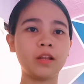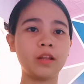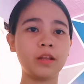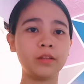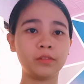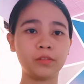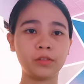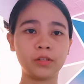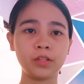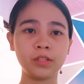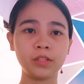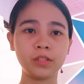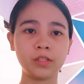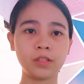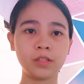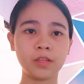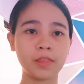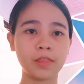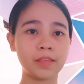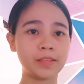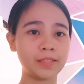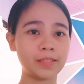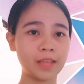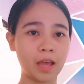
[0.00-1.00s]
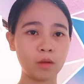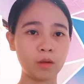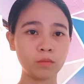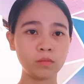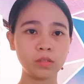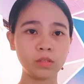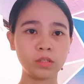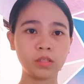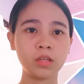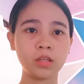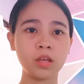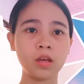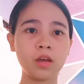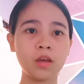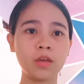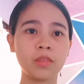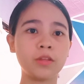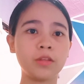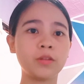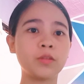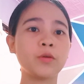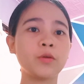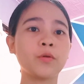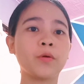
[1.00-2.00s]
letters and the sounds
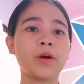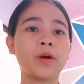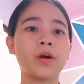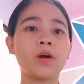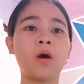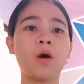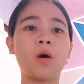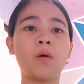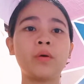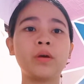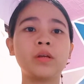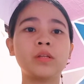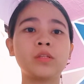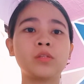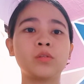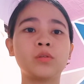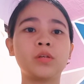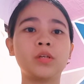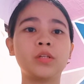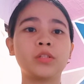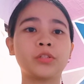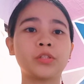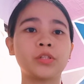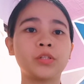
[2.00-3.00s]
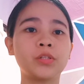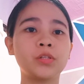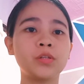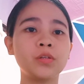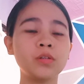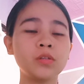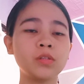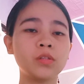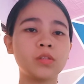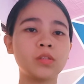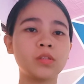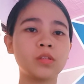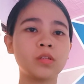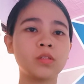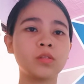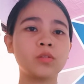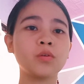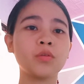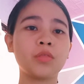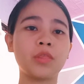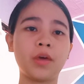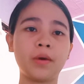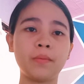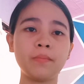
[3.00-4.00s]
that you are going to introduce
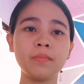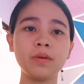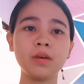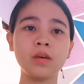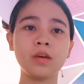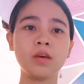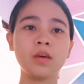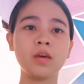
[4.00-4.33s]
to them